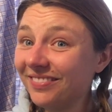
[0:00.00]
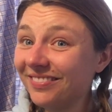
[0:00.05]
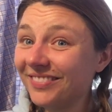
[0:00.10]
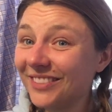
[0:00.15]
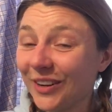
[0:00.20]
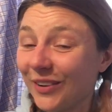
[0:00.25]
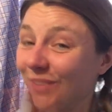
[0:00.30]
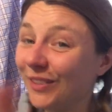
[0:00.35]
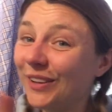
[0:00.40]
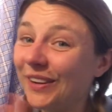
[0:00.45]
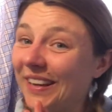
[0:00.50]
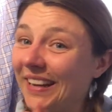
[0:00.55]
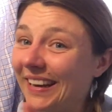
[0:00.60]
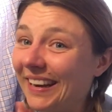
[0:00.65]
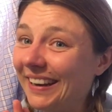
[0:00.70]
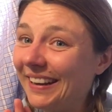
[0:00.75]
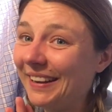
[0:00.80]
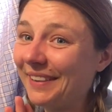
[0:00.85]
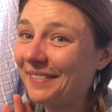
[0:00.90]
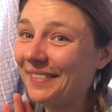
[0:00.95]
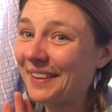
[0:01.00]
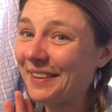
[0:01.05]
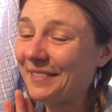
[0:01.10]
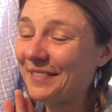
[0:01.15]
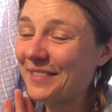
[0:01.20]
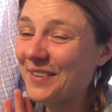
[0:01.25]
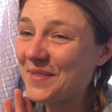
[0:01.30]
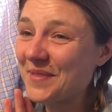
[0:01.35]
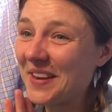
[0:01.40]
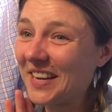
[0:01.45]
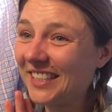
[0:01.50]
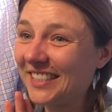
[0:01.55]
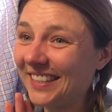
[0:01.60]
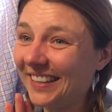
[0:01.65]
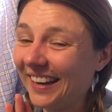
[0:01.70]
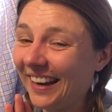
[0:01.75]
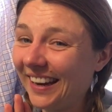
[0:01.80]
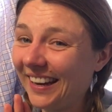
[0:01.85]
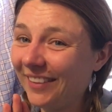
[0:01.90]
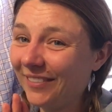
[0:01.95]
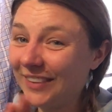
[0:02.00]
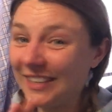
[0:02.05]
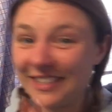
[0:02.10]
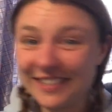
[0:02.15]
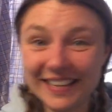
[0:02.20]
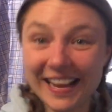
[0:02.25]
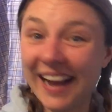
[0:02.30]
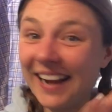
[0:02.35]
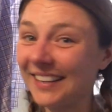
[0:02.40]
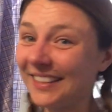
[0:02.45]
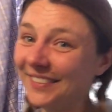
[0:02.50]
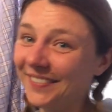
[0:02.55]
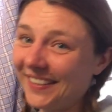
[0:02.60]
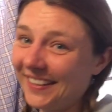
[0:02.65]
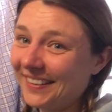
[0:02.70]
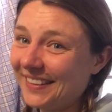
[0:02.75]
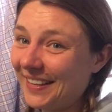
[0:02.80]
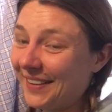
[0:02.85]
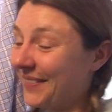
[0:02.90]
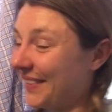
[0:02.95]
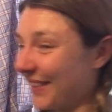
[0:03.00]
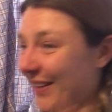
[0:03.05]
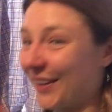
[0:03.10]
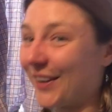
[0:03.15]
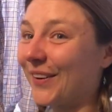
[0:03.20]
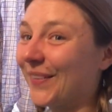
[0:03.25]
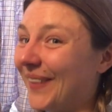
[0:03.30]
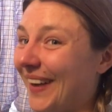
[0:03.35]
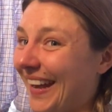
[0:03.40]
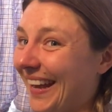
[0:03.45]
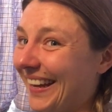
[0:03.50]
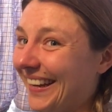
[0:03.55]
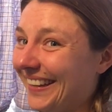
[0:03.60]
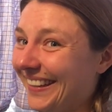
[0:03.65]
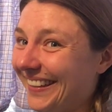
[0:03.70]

Don't look at any of the information in it. We just activate them and look away.